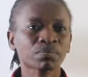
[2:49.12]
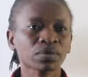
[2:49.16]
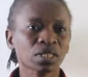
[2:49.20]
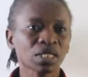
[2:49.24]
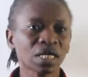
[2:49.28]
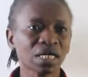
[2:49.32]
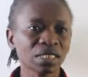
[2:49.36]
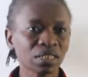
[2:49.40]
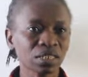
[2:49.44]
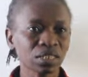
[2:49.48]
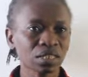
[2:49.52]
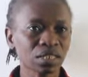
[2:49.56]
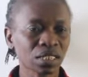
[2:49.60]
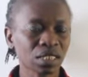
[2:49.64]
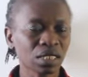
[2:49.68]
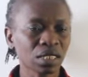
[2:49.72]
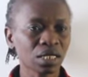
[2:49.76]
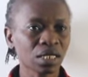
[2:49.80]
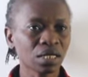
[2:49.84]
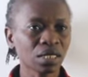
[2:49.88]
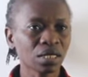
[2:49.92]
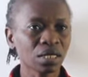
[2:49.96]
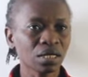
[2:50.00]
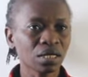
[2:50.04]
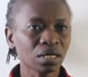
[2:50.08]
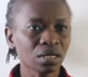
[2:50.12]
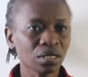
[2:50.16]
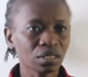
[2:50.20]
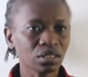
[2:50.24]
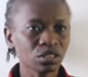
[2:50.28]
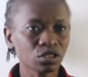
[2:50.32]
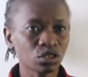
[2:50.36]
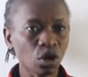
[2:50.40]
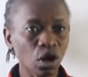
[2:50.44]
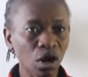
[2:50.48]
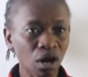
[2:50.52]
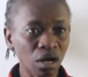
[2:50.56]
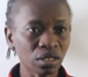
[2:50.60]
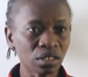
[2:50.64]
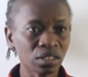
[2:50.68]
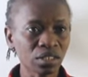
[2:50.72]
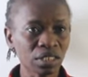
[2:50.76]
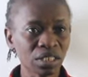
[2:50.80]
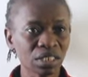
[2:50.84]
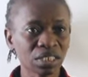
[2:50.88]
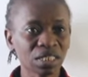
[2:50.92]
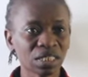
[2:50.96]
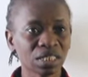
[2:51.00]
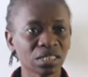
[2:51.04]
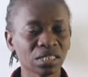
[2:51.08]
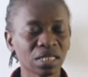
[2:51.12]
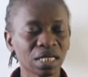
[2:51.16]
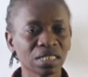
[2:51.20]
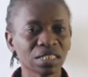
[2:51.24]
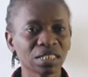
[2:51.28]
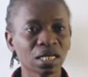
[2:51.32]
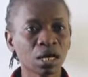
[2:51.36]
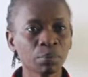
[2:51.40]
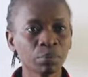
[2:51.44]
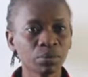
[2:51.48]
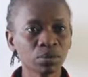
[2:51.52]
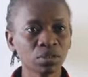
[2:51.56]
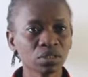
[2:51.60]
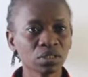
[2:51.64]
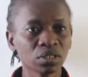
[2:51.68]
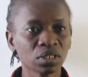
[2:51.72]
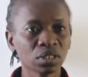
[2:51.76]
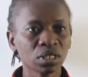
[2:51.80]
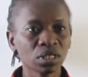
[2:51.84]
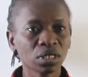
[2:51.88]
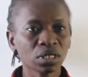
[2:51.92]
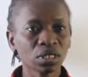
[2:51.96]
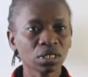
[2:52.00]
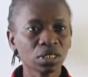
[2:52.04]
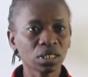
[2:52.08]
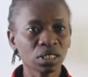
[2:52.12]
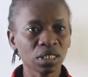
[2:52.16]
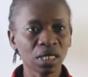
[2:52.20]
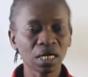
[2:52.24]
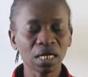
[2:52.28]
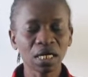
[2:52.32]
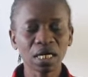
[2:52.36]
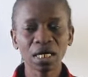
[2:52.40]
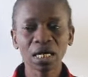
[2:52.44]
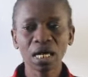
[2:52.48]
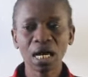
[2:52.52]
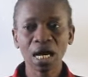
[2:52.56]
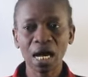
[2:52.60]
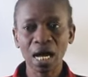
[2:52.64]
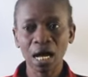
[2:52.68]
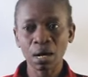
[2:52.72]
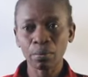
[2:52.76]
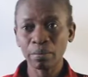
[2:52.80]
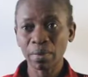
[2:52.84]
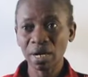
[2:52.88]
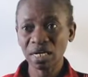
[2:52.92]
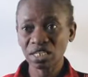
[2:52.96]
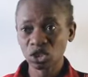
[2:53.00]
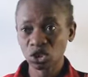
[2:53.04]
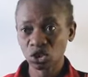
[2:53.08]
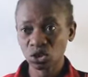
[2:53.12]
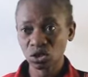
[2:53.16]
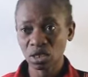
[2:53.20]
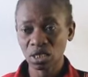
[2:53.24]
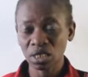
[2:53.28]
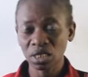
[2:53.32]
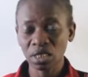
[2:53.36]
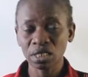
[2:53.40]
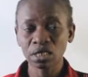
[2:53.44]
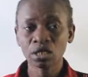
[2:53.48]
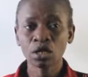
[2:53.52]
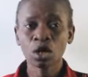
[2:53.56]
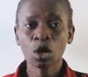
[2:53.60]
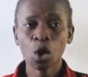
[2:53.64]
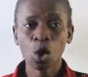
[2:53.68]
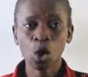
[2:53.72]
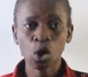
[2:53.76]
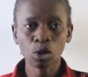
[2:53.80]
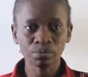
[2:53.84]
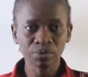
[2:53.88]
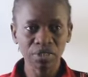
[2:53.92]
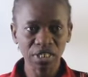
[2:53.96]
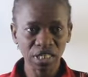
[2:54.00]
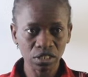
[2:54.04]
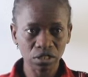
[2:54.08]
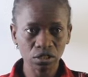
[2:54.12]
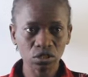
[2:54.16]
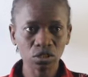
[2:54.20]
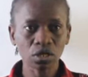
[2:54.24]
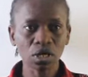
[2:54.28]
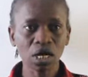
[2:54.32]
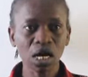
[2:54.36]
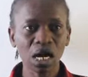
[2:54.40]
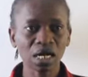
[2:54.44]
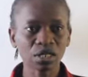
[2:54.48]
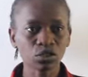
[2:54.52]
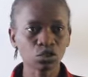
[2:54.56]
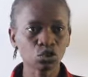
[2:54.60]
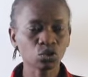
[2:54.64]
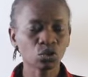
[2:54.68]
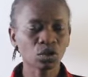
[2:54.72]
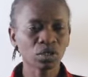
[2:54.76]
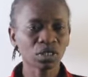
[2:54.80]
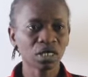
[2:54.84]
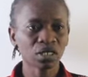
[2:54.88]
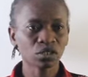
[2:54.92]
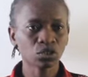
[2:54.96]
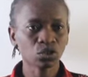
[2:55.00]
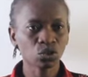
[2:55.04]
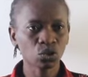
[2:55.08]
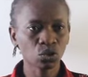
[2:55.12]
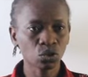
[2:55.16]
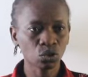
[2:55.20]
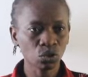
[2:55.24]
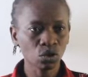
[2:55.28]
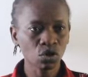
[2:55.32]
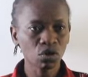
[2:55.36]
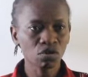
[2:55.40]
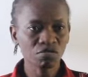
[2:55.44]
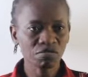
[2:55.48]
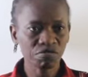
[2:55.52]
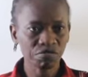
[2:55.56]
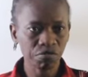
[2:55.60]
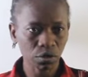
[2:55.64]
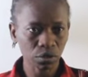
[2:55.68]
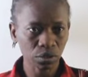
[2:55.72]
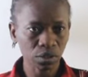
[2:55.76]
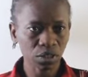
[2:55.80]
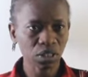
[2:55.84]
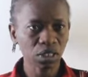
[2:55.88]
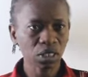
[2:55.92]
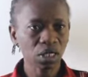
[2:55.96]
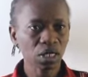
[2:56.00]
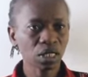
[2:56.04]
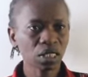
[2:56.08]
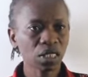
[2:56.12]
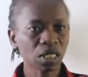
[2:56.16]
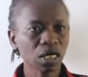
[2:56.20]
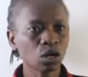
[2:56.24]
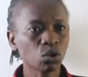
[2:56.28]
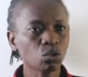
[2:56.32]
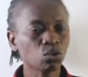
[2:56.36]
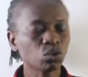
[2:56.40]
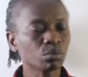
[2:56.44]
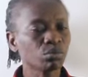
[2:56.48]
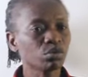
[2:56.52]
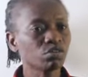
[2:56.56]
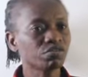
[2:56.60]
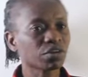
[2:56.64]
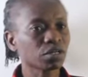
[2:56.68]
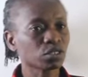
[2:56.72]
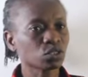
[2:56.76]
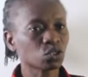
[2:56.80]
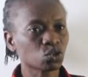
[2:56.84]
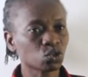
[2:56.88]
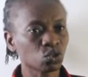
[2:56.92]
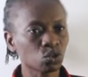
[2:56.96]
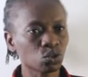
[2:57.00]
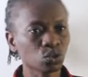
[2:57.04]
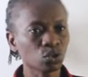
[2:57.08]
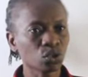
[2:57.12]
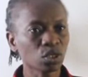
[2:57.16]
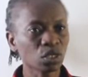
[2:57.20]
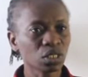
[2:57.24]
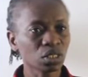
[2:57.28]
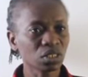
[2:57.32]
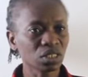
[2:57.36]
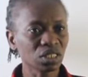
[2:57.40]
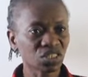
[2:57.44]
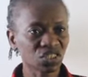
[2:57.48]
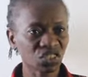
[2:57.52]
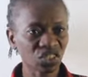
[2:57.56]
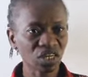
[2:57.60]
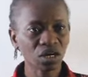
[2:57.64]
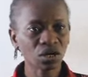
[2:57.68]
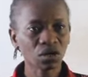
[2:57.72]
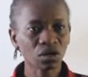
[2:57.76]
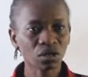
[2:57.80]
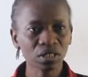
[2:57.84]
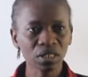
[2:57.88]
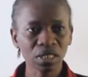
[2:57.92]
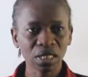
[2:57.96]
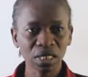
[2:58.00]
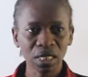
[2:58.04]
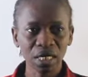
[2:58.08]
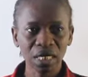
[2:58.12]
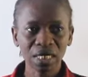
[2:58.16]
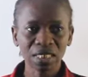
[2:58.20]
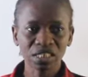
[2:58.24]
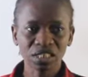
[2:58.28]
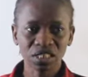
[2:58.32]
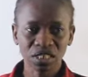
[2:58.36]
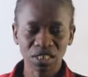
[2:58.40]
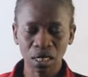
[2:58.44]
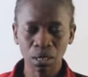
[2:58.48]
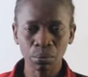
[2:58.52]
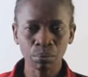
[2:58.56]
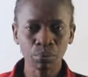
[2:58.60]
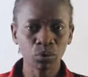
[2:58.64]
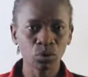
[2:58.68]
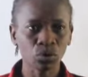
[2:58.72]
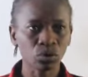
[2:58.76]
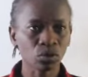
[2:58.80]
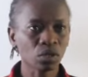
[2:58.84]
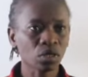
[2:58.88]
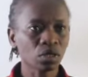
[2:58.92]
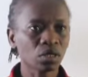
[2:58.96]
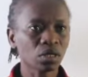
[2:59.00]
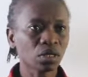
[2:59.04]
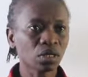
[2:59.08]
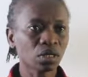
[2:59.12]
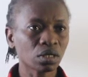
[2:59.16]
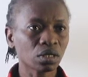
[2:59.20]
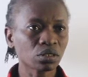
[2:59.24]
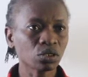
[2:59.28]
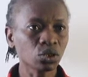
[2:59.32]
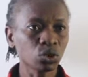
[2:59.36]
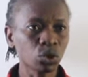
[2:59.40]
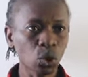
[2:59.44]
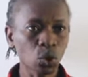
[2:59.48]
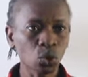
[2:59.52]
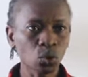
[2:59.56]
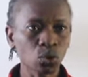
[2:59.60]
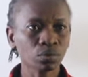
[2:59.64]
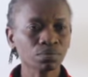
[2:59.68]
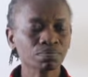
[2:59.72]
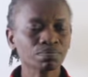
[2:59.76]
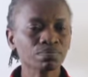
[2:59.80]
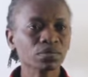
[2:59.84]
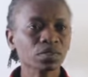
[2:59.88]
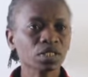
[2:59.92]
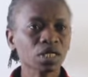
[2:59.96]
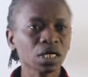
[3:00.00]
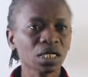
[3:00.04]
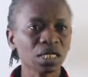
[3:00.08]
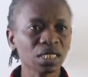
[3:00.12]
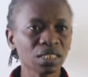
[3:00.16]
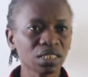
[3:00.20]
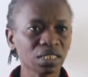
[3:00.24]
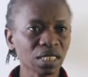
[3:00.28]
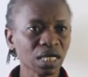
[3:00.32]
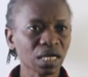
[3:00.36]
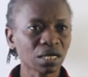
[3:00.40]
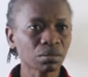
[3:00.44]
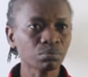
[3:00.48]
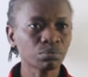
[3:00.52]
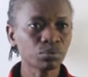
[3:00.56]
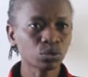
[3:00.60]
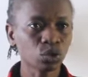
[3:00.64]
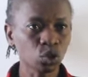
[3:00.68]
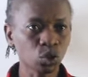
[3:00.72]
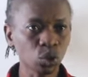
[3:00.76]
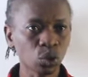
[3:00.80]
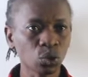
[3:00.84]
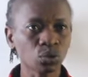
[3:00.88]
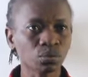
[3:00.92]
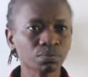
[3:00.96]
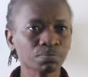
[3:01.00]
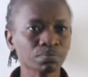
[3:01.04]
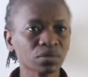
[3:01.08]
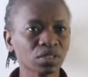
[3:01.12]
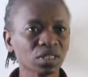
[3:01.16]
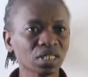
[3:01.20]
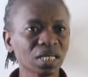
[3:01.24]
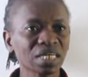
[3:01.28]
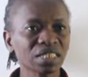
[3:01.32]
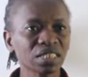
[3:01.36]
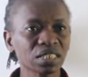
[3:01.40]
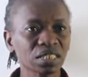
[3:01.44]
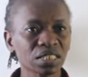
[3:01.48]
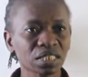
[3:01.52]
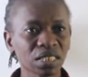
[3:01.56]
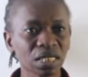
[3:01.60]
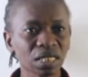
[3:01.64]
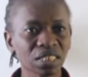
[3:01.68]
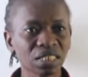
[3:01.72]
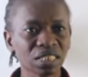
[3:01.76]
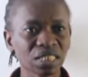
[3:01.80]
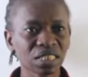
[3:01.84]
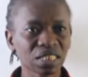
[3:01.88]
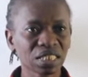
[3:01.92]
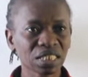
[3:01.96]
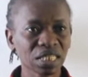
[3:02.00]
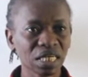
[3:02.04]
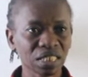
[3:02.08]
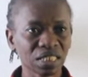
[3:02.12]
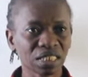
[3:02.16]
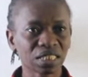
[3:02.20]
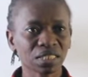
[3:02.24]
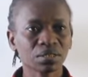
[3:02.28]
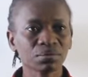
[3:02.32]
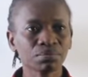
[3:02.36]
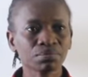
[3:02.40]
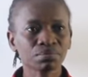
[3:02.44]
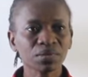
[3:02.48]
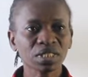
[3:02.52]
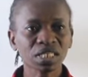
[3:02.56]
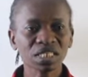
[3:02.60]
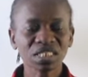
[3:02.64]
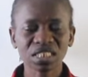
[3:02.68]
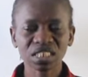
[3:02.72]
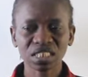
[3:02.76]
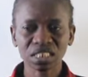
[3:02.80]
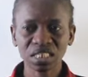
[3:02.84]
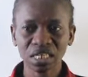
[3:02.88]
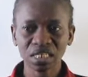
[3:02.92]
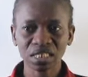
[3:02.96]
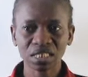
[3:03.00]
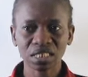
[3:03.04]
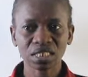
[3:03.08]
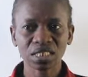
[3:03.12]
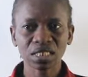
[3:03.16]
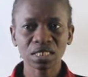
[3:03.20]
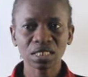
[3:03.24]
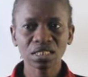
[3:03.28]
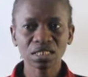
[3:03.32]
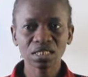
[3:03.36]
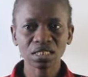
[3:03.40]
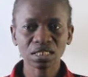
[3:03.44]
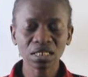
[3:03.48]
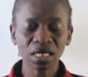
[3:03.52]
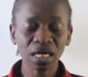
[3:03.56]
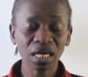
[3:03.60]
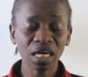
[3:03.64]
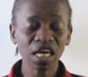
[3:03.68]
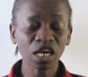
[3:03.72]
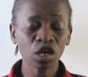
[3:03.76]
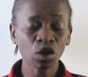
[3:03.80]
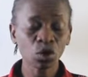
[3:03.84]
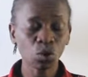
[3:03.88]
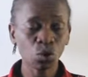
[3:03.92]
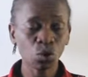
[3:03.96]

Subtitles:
That is all these three examples here are masculine objects, and so on and so forth. Now we move on to the second example. Do. That is a set. C-O-T-T-O.